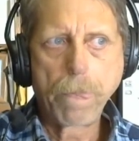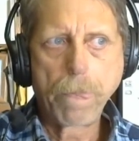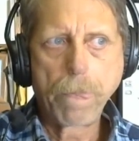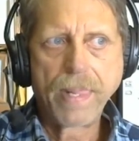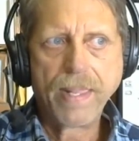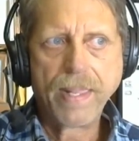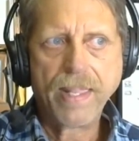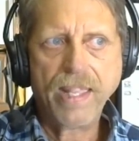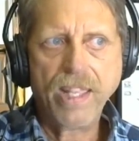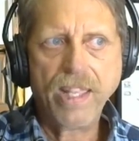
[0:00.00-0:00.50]

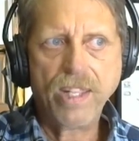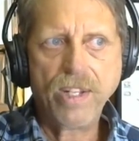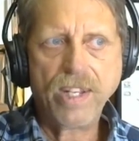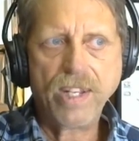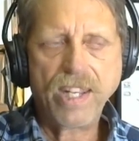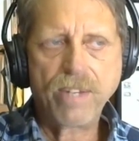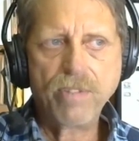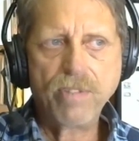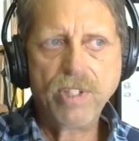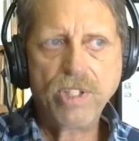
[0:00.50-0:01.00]
And
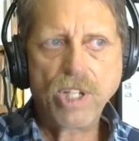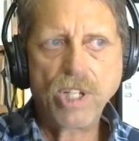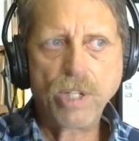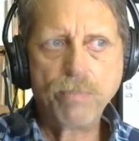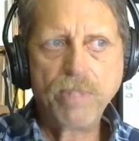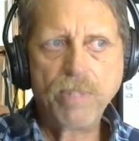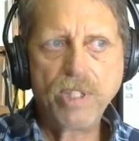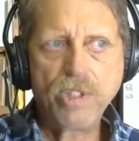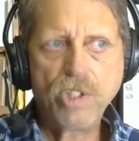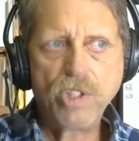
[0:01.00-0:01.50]
every time
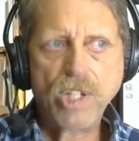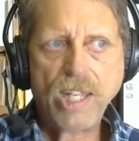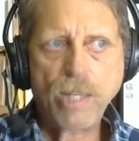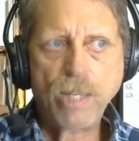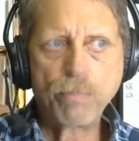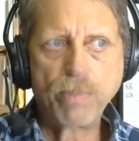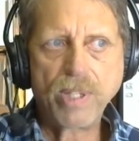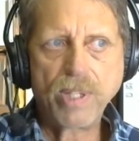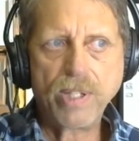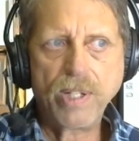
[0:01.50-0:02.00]
the
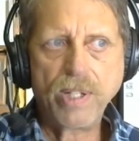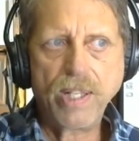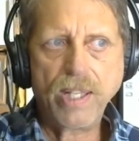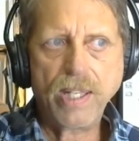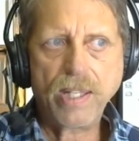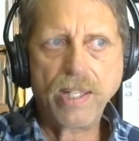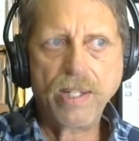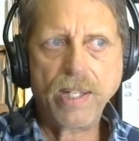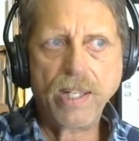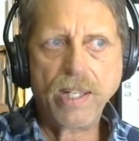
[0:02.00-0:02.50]
chaplain
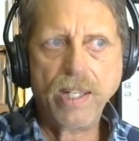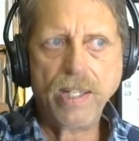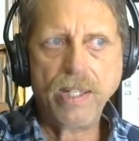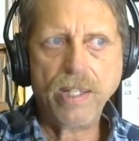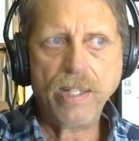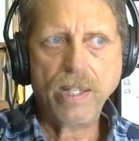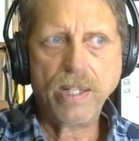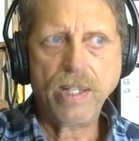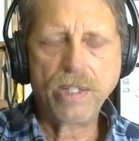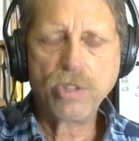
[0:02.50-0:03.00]
had a
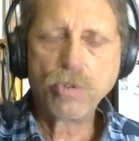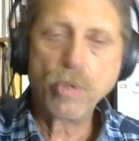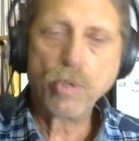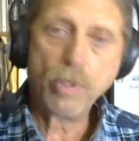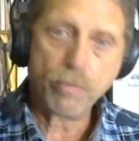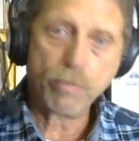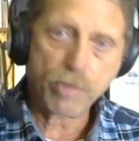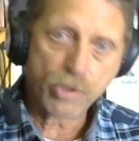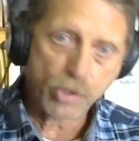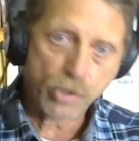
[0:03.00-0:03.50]
ice cream
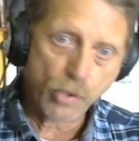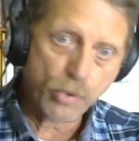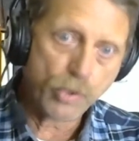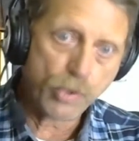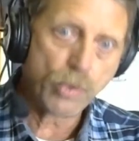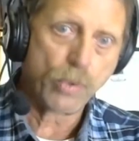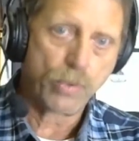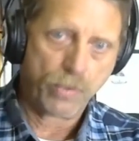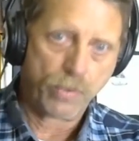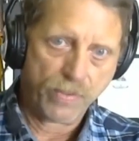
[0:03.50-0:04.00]

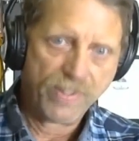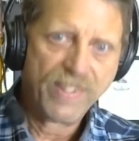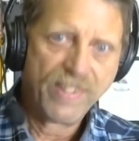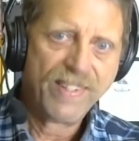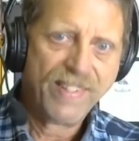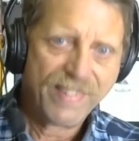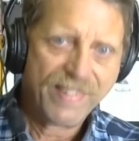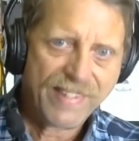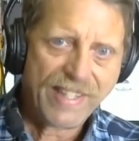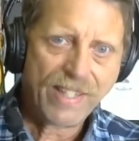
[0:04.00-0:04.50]
social
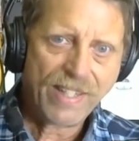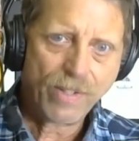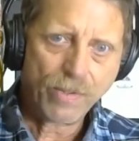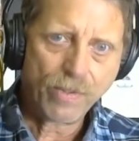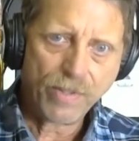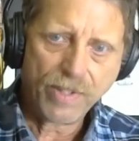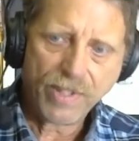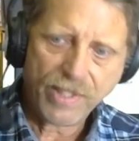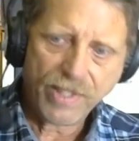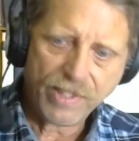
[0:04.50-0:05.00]
down
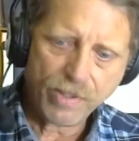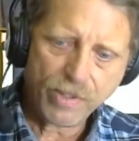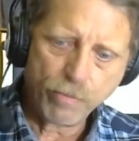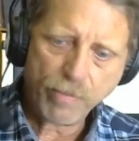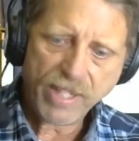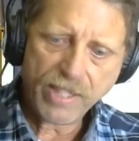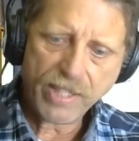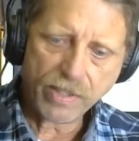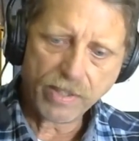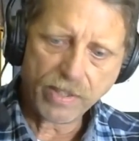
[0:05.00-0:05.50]
in the
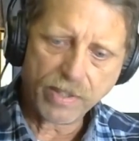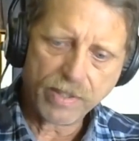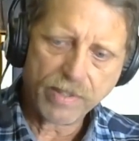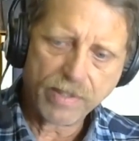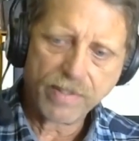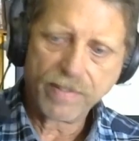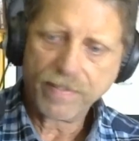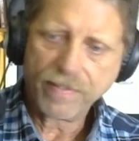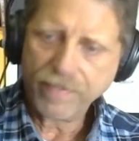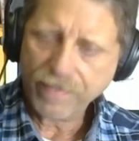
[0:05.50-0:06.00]
main
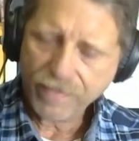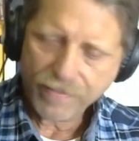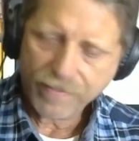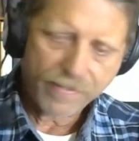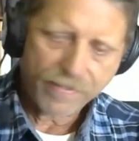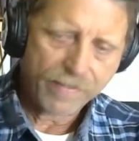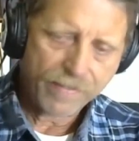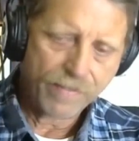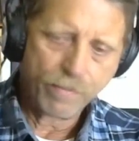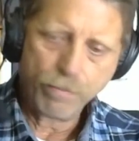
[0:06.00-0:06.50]

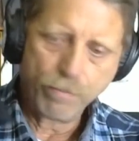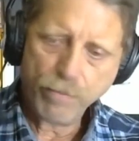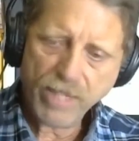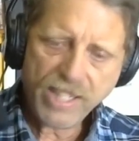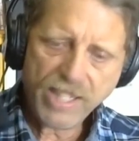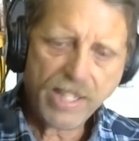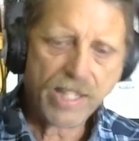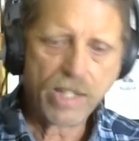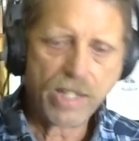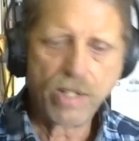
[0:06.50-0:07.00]

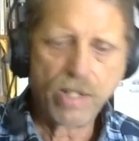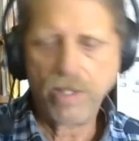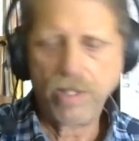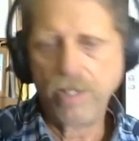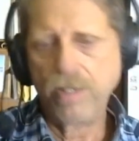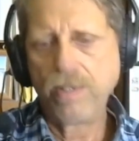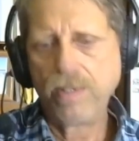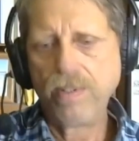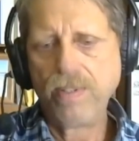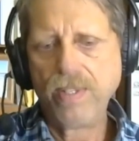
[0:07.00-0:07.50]
meeting area,
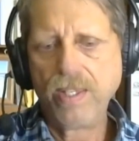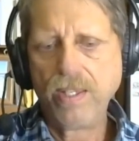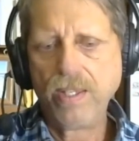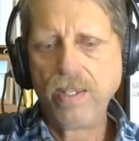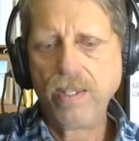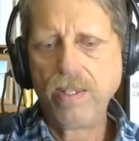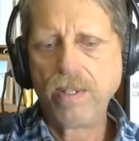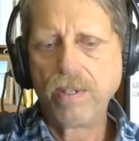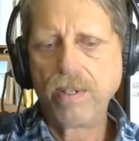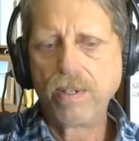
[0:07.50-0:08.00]

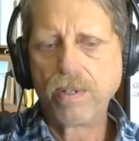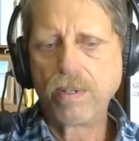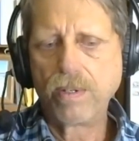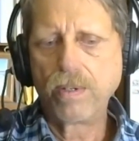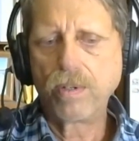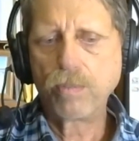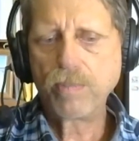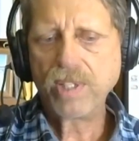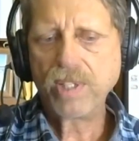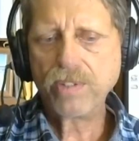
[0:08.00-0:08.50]
all
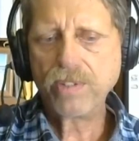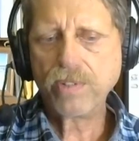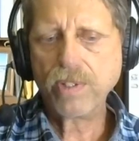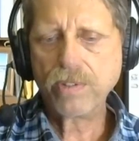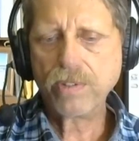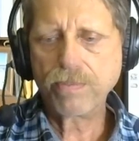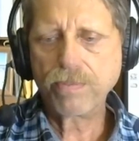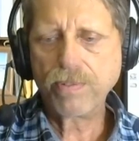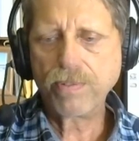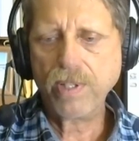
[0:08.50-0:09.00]
my
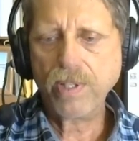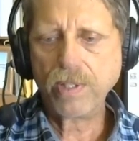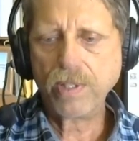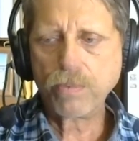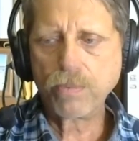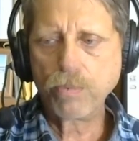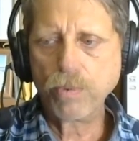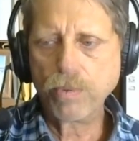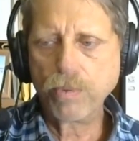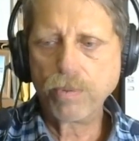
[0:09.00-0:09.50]
schizophrenics
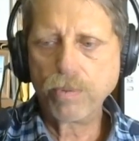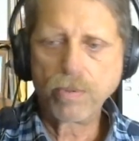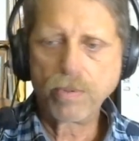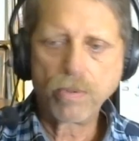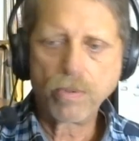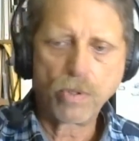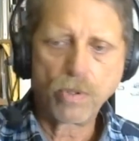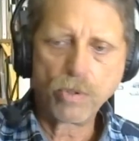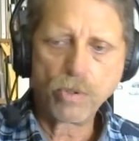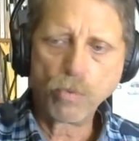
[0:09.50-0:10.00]
were
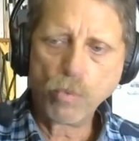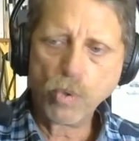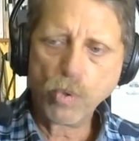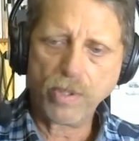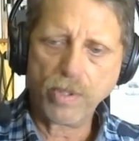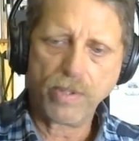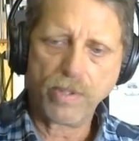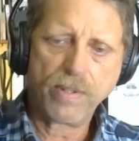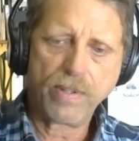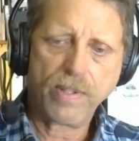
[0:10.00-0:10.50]
on the ward.
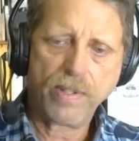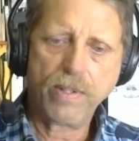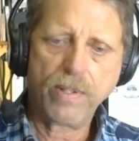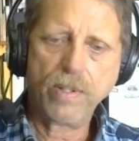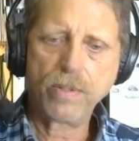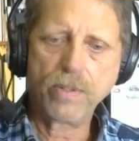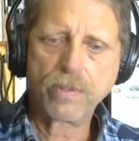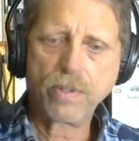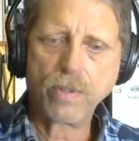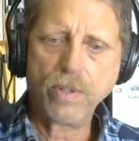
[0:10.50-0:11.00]

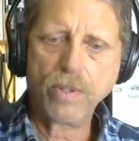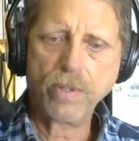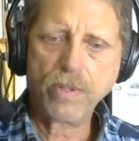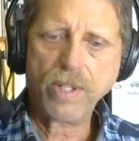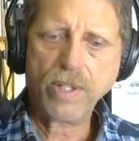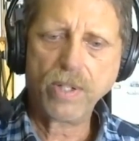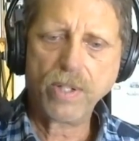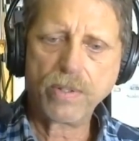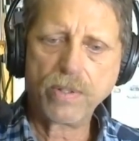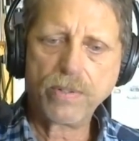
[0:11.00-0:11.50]
So here they
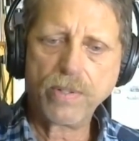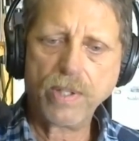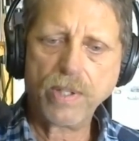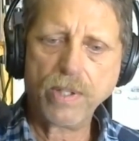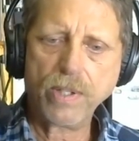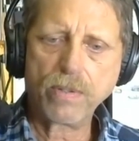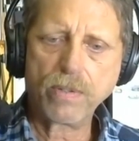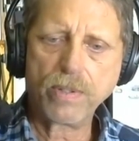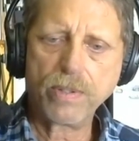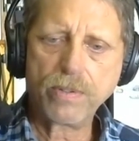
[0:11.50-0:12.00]
are sitting
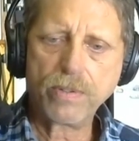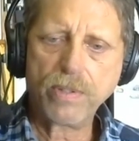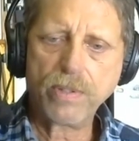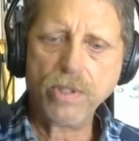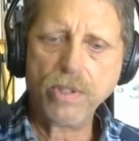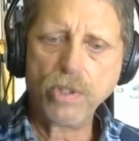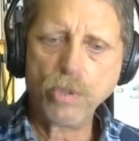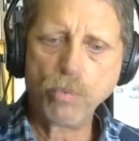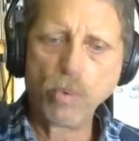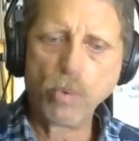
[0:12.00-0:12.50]
on this
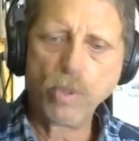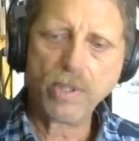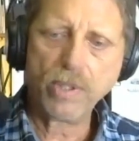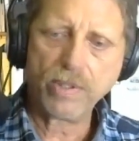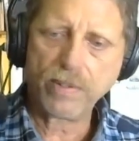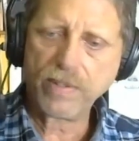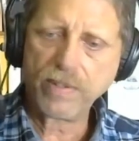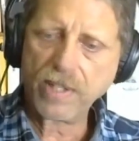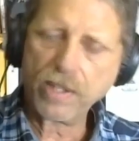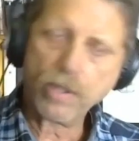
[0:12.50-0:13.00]
dingy ward
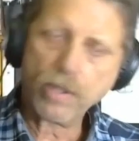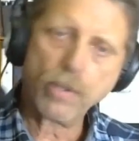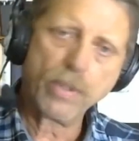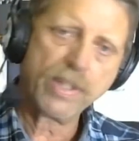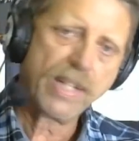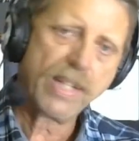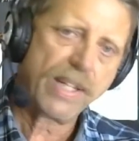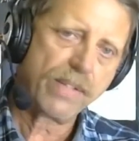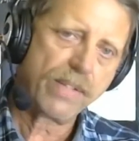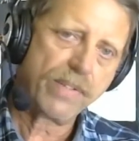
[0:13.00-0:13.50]
instead of going
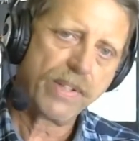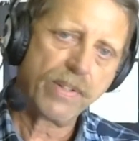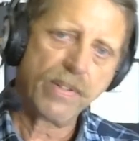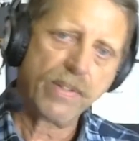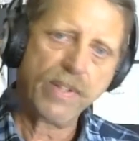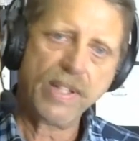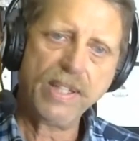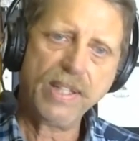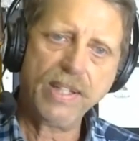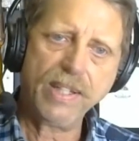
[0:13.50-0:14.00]
down there and
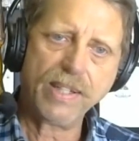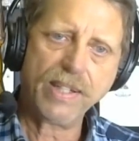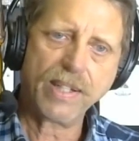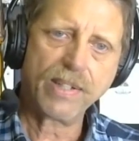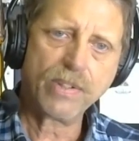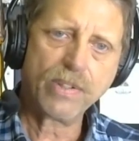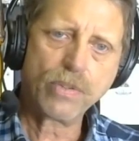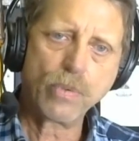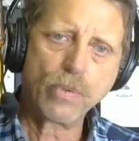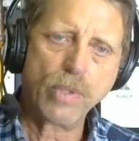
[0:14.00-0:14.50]
eating ice
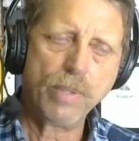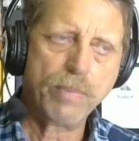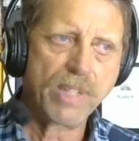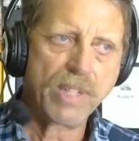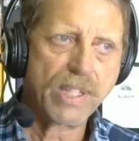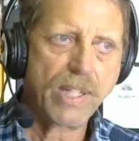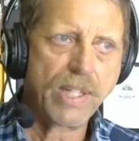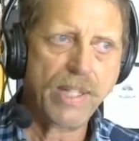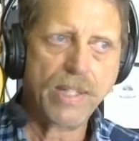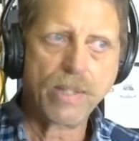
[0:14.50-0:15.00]
cream and
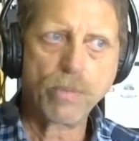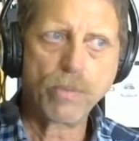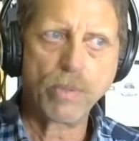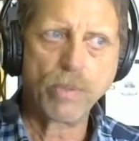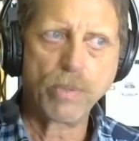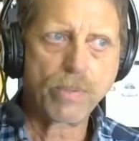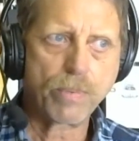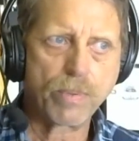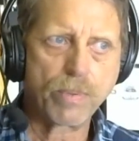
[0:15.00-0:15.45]
cake, which were